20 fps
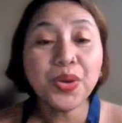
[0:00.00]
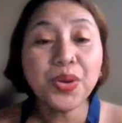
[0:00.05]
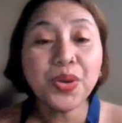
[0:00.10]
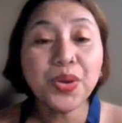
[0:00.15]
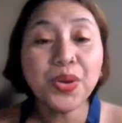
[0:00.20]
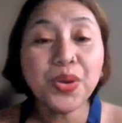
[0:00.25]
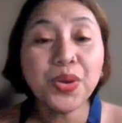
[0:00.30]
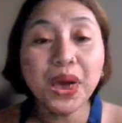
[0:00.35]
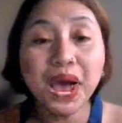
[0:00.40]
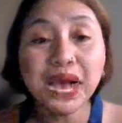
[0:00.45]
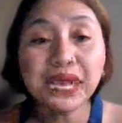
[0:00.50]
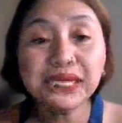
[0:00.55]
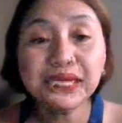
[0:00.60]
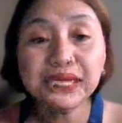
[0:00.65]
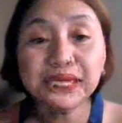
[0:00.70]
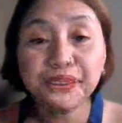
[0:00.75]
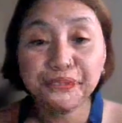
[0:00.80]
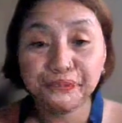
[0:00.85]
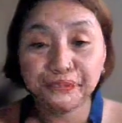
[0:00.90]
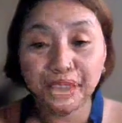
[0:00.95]
you ask
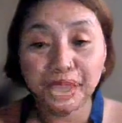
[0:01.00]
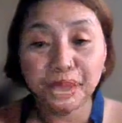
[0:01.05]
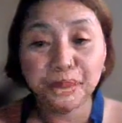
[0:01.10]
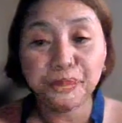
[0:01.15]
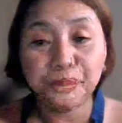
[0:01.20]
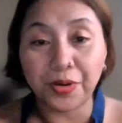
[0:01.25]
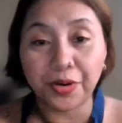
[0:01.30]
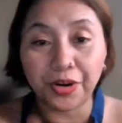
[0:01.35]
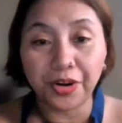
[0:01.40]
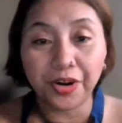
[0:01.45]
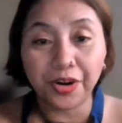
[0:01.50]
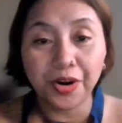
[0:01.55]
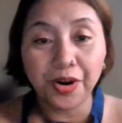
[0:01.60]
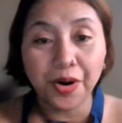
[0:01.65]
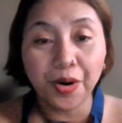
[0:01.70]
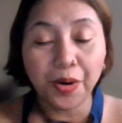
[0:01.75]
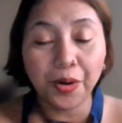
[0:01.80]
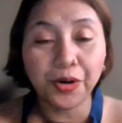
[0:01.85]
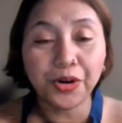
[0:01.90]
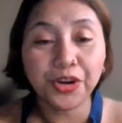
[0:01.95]
a favor
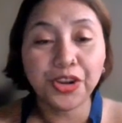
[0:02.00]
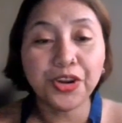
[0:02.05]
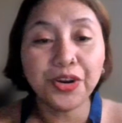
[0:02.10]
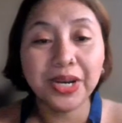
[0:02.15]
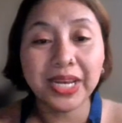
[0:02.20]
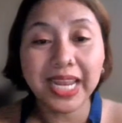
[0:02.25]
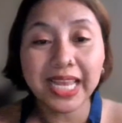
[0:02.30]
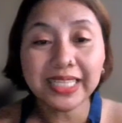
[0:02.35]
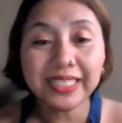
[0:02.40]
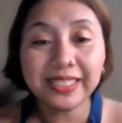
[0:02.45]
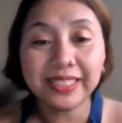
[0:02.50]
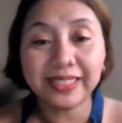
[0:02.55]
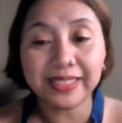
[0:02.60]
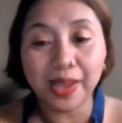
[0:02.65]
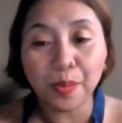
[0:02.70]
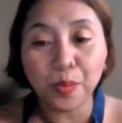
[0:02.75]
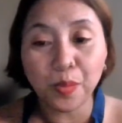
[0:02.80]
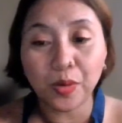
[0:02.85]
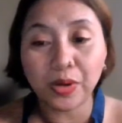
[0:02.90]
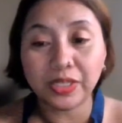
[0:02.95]
or you let
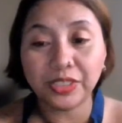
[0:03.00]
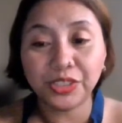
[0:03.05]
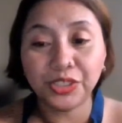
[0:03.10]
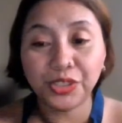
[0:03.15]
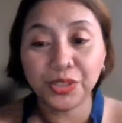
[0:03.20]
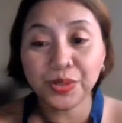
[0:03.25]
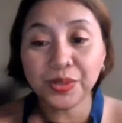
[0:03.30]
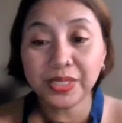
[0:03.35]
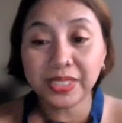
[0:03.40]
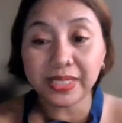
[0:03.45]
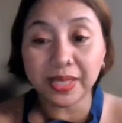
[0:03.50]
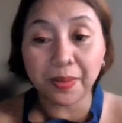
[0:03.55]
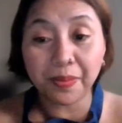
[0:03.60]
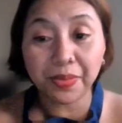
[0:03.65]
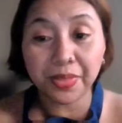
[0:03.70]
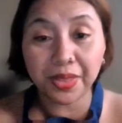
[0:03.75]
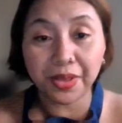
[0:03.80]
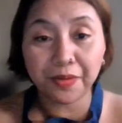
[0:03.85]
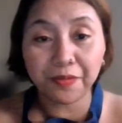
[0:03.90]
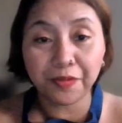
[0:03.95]
someone do
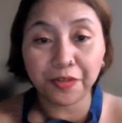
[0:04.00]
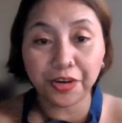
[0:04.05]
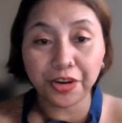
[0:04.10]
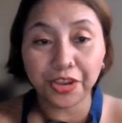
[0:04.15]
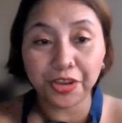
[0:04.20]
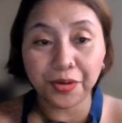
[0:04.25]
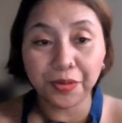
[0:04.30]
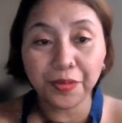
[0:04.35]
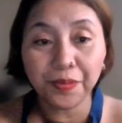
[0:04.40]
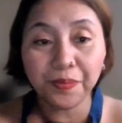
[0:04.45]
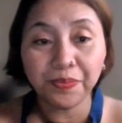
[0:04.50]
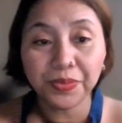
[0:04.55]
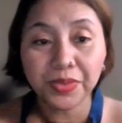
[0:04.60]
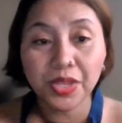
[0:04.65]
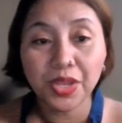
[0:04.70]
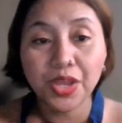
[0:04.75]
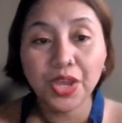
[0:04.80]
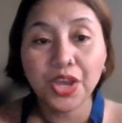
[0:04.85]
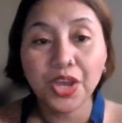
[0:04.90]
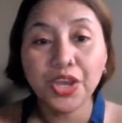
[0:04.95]
something for you,
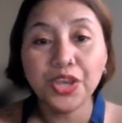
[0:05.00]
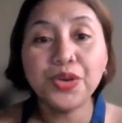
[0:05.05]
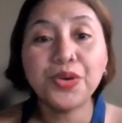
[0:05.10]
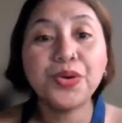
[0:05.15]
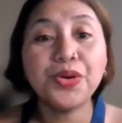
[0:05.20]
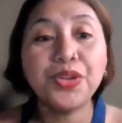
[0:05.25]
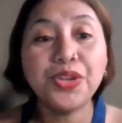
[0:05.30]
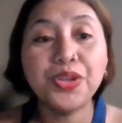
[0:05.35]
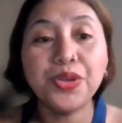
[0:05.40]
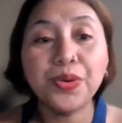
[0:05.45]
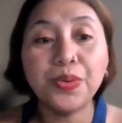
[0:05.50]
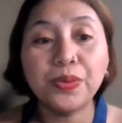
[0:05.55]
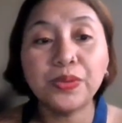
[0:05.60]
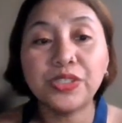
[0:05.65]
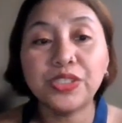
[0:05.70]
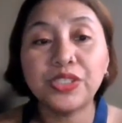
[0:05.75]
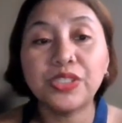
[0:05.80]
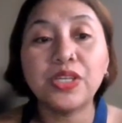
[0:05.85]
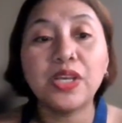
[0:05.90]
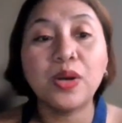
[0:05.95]
you could
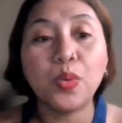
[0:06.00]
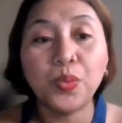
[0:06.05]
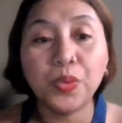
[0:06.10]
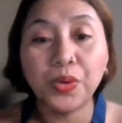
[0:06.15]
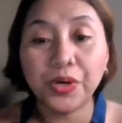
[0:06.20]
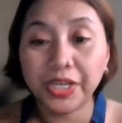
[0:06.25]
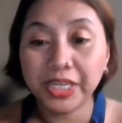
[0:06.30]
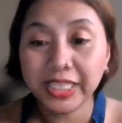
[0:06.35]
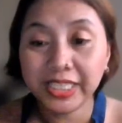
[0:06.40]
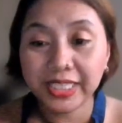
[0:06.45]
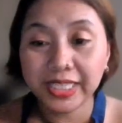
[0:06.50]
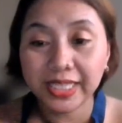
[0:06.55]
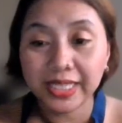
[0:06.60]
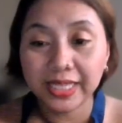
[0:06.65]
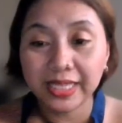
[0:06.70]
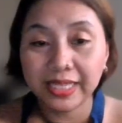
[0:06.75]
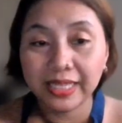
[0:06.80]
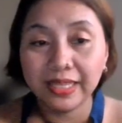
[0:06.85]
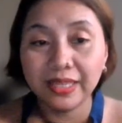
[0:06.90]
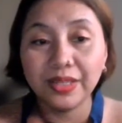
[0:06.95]
use would,
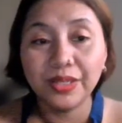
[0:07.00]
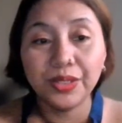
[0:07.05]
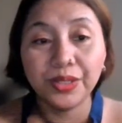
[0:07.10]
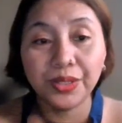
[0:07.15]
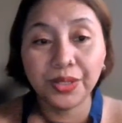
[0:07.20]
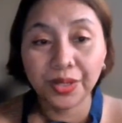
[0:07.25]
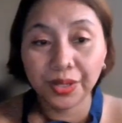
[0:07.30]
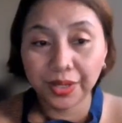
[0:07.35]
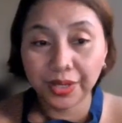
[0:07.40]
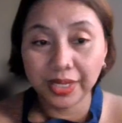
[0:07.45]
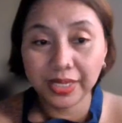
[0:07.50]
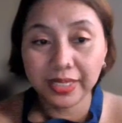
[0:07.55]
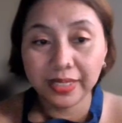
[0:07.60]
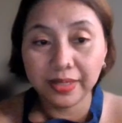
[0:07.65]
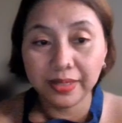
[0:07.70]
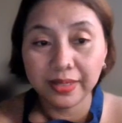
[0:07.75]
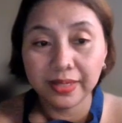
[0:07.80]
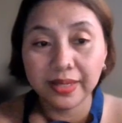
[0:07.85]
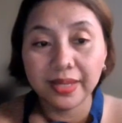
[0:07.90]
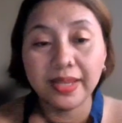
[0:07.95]
could,
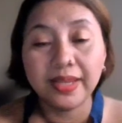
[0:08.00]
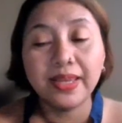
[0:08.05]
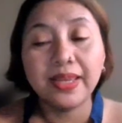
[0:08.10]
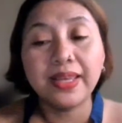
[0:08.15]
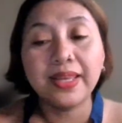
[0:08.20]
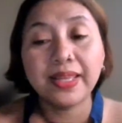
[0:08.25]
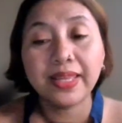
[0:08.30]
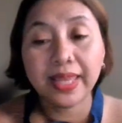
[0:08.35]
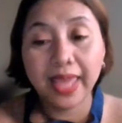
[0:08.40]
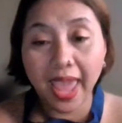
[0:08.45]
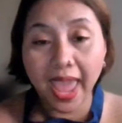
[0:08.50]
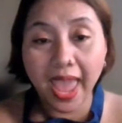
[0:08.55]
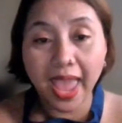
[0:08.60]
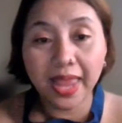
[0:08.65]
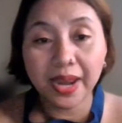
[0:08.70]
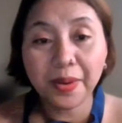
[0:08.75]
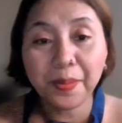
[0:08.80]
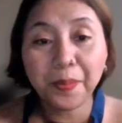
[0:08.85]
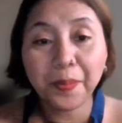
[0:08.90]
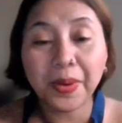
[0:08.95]

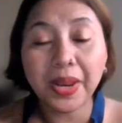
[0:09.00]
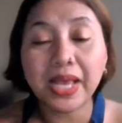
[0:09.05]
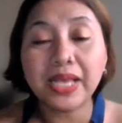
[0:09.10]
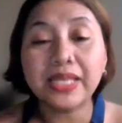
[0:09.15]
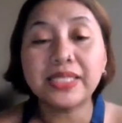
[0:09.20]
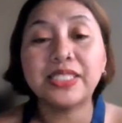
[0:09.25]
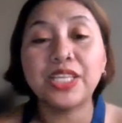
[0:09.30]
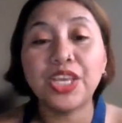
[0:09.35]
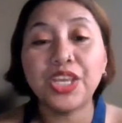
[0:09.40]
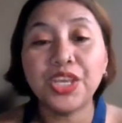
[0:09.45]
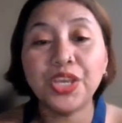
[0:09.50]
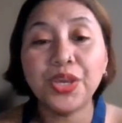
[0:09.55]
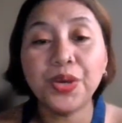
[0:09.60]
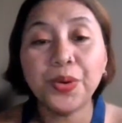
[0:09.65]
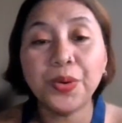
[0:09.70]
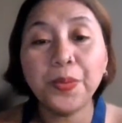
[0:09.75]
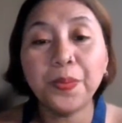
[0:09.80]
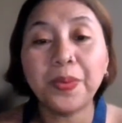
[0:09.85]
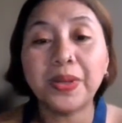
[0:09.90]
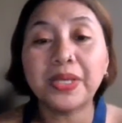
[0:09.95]
can plus
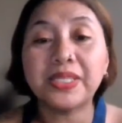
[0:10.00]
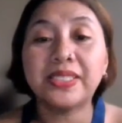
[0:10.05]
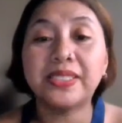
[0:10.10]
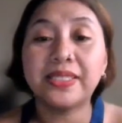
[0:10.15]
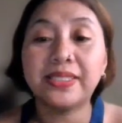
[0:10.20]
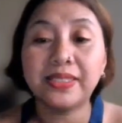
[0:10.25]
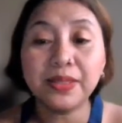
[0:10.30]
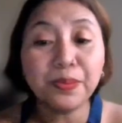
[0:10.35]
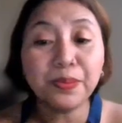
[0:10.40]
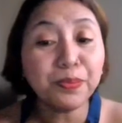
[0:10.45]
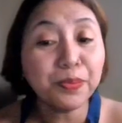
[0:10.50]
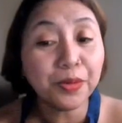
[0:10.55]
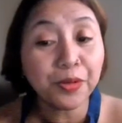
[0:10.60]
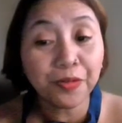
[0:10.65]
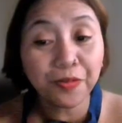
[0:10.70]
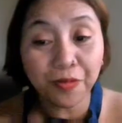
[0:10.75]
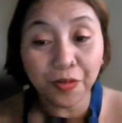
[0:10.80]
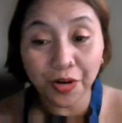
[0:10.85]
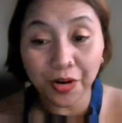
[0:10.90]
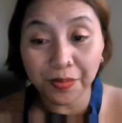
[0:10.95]
you plus the simple
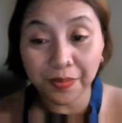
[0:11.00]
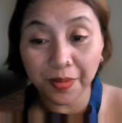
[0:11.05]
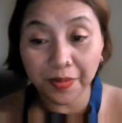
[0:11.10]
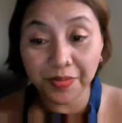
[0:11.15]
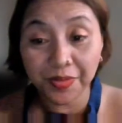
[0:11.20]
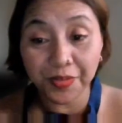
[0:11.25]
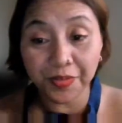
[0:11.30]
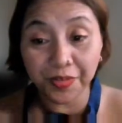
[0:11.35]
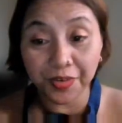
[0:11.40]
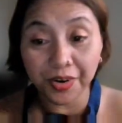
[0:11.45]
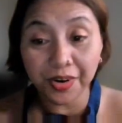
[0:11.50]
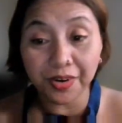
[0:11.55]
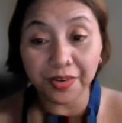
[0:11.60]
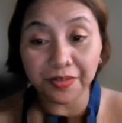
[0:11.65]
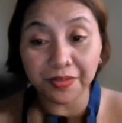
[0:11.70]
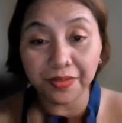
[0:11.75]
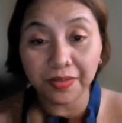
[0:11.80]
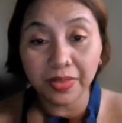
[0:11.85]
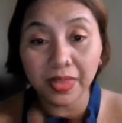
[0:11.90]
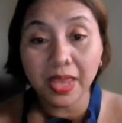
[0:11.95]
form of the verb.
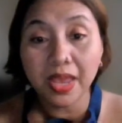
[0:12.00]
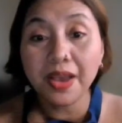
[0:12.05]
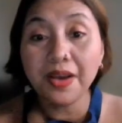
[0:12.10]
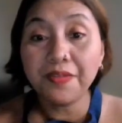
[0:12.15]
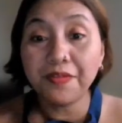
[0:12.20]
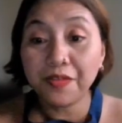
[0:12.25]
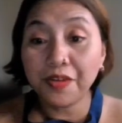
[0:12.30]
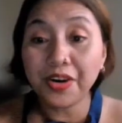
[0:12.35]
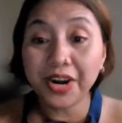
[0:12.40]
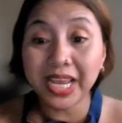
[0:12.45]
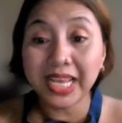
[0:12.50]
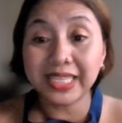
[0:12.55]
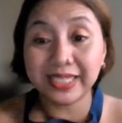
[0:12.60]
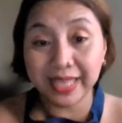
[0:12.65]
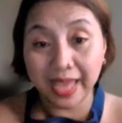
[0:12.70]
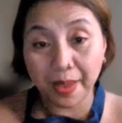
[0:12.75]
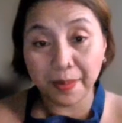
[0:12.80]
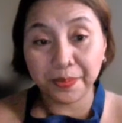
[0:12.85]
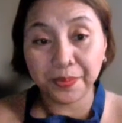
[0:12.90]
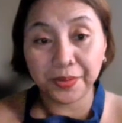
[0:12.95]
For
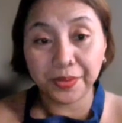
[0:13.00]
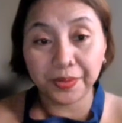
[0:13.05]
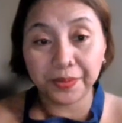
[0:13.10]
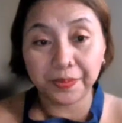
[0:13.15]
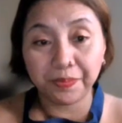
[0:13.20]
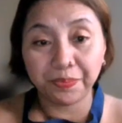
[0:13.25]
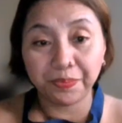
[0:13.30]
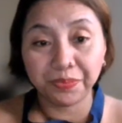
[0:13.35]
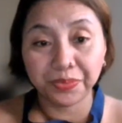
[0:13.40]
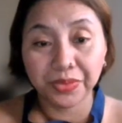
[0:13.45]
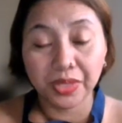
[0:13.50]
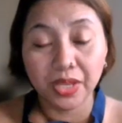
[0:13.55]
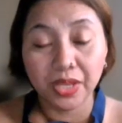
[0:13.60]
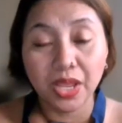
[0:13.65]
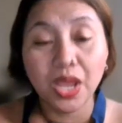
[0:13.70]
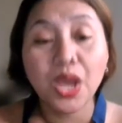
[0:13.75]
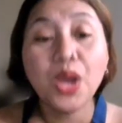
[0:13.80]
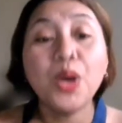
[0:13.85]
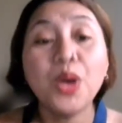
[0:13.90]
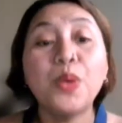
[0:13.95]
example,
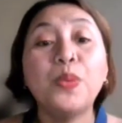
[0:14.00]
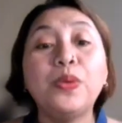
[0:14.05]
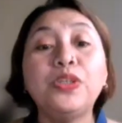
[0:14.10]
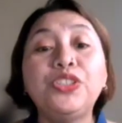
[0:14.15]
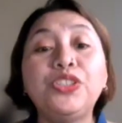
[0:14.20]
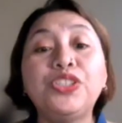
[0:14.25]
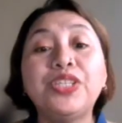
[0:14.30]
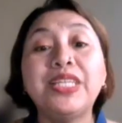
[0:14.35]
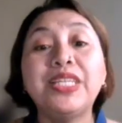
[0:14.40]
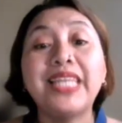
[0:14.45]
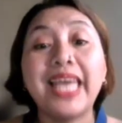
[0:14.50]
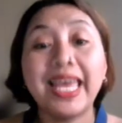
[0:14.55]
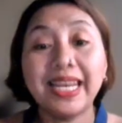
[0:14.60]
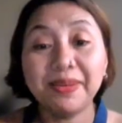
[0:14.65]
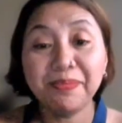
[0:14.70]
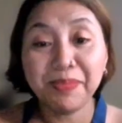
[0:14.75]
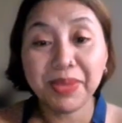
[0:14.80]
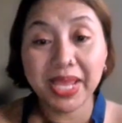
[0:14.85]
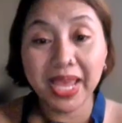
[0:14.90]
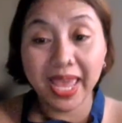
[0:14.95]
would you
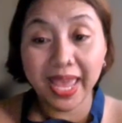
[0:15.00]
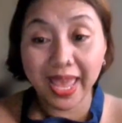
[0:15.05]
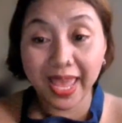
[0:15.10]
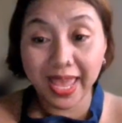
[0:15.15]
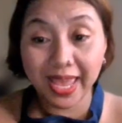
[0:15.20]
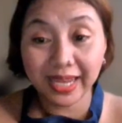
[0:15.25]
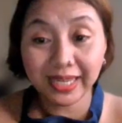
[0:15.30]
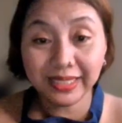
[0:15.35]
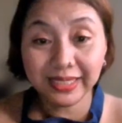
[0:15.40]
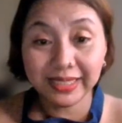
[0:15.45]
lend me a hand?